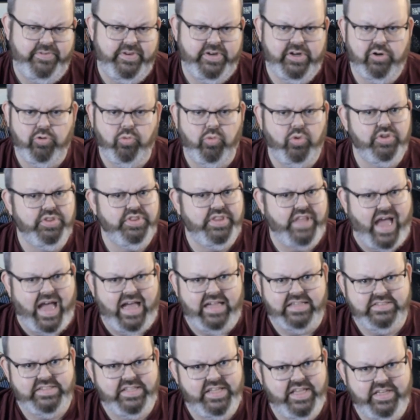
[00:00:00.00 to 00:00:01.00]
figure will
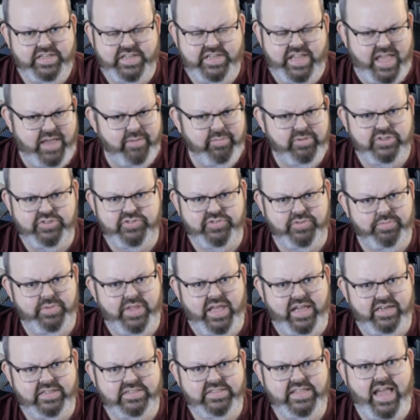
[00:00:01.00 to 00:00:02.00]
not take damage from
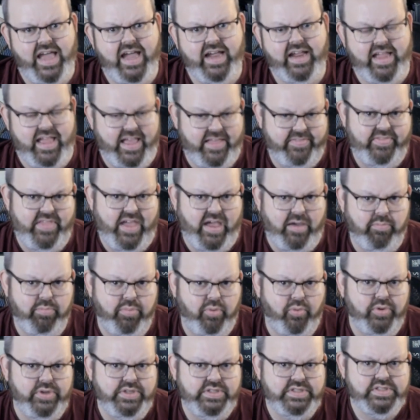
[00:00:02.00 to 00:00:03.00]
that attack at that
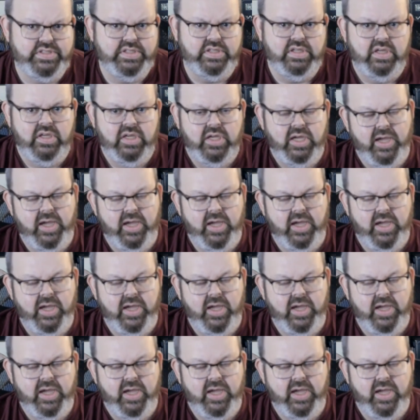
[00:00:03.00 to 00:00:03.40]
point.